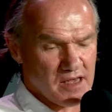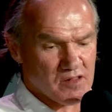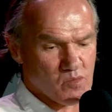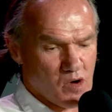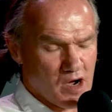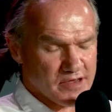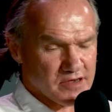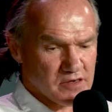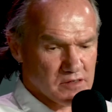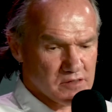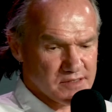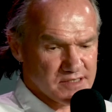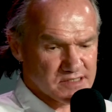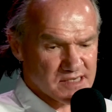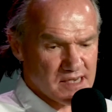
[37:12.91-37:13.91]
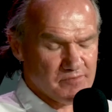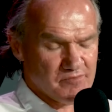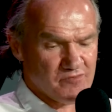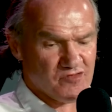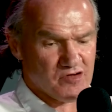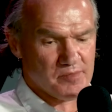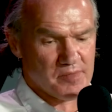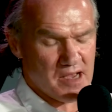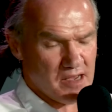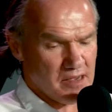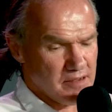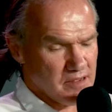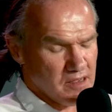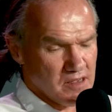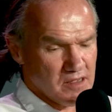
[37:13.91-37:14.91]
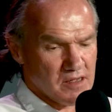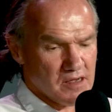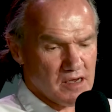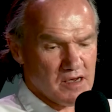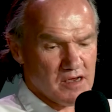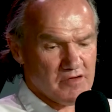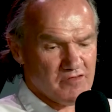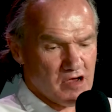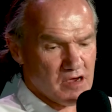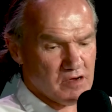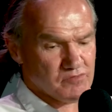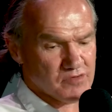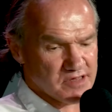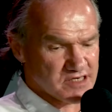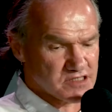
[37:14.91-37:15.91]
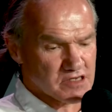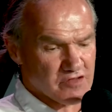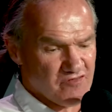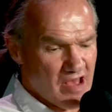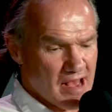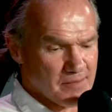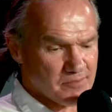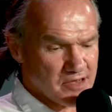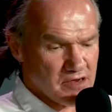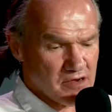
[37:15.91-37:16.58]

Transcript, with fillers: The White Girl is um, from a, a, a religious family.